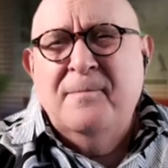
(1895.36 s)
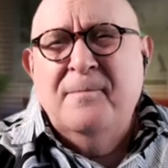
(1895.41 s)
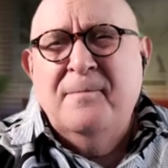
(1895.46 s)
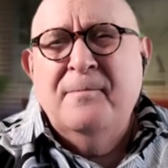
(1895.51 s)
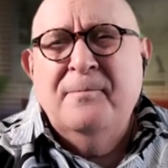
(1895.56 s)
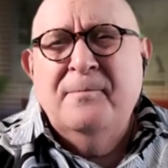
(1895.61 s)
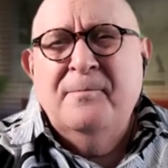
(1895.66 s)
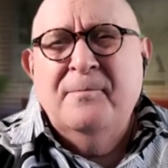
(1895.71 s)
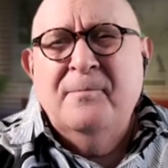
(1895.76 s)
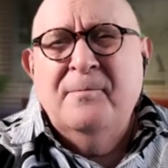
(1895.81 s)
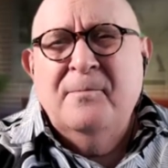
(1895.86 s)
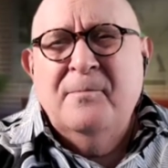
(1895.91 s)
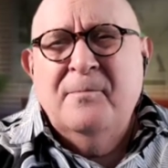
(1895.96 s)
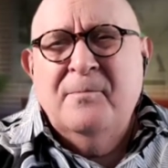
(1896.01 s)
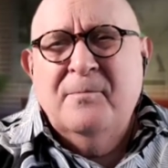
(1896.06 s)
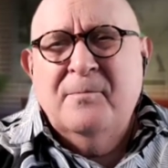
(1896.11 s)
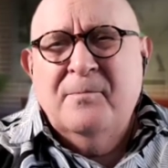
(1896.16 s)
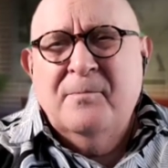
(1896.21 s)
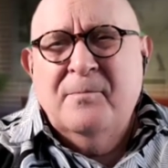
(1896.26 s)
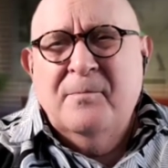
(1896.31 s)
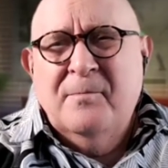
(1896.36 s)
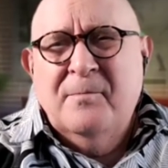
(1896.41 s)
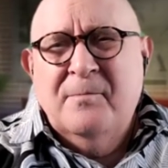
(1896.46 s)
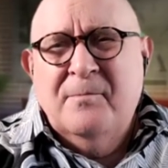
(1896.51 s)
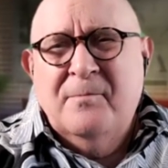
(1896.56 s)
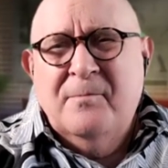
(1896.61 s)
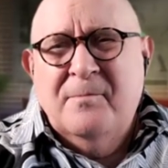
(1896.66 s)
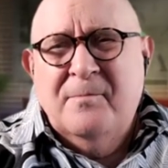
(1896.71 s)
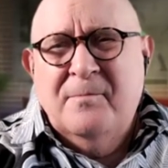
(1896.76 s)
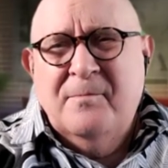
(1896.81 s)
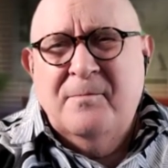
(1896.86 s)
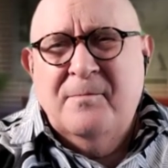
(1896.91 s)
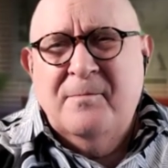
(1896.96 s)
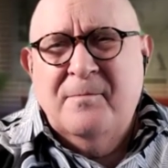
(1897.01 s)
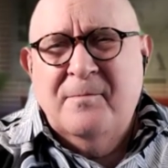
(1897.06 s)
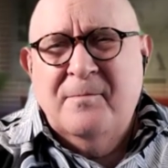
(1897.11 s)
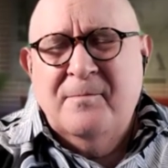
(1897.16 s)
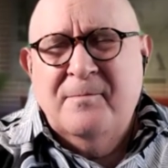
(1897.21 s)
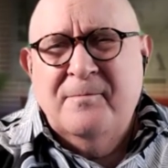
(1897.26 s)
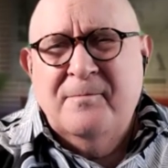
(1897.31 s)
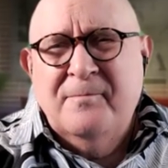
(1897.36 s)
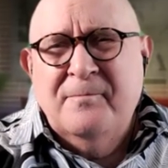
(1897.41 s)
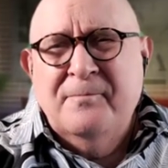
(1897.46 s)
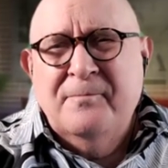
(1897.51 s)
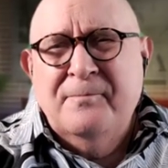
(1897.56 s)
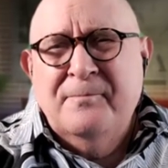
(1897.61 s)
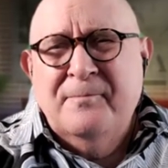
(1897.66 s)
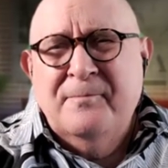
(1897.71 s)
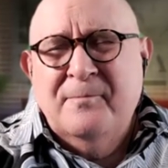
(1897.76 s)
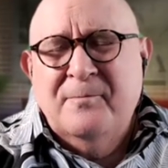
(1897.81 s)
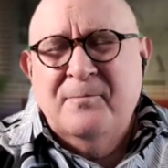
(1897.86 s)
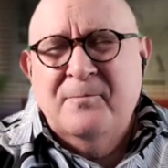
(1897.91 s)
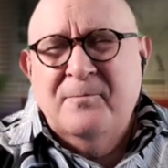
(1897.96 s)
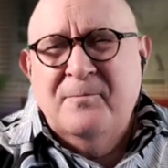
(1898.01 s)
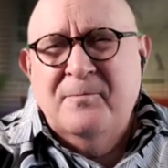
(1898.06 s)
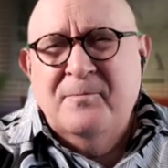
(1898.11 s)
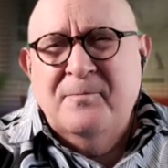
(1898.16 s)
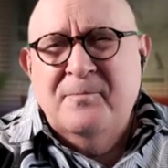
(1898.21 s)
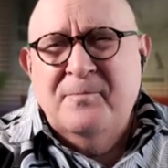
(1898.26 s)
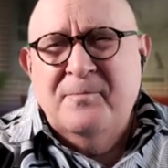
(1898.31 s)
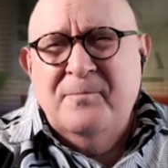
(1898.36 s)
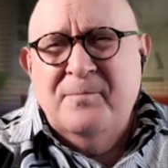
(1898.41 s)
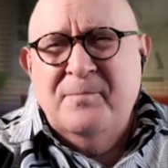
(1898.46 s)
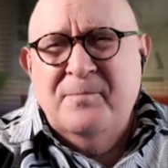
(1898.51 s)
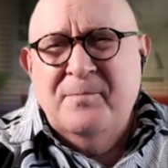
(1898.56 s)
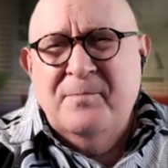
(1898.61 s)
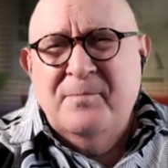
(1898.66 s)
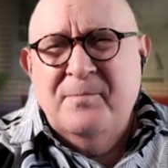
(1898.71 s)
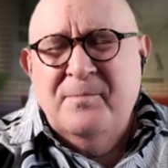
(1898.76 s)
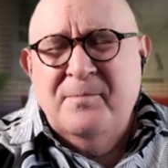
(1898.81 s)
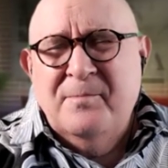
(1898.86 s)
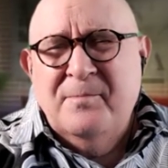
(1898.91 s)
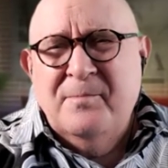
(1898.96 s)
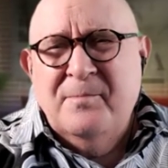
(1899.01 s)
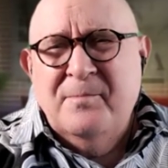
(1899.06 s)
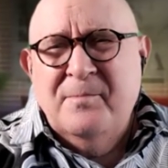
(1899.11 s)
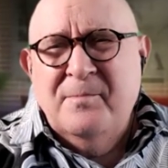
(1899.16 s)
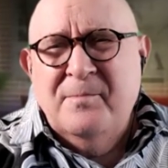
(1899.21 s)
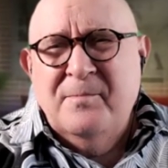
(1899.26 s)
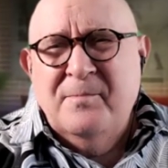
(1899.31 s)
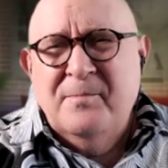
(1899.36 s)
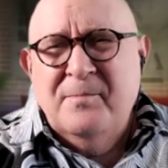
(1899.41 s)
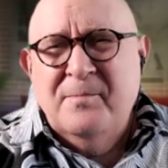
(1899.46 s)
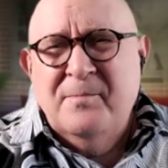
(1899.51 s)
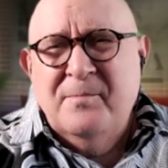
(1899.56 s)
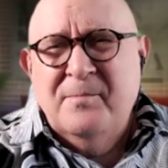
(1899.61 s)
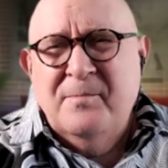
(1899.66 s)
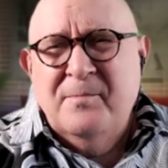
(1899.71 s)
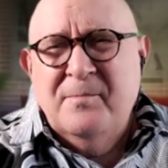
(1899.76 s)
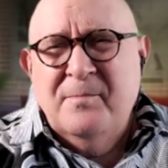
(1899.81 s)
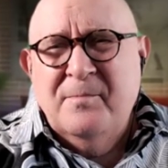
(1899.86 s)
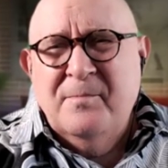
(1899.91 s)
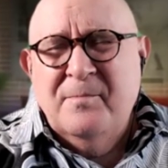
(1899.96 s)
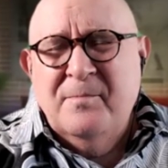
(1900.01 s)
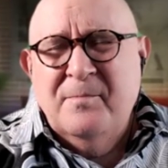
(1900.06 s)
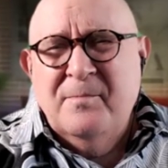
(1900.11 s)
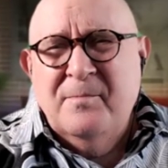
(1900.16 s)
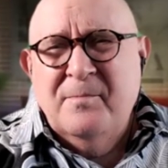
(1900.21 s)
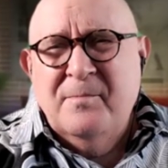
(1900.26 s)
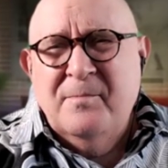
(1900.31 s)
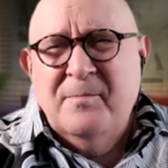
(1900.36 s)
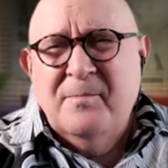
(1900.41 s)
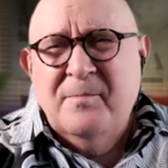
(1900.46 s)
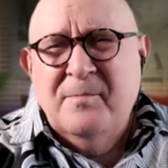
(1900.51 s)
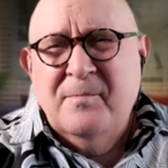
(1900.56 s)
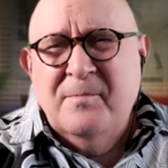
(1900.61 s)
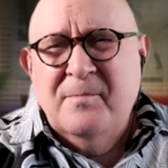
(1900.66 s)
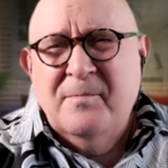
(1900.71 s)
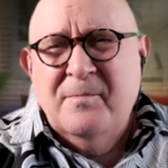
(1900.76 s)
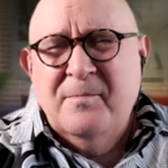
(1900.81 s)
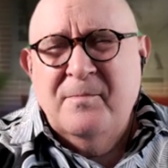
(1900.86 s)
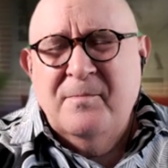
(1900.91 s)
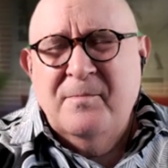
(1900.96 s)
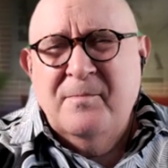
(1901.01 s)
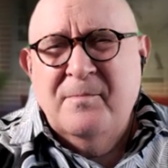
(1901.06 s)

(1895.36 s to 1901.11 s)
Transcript: This person isn't speaking.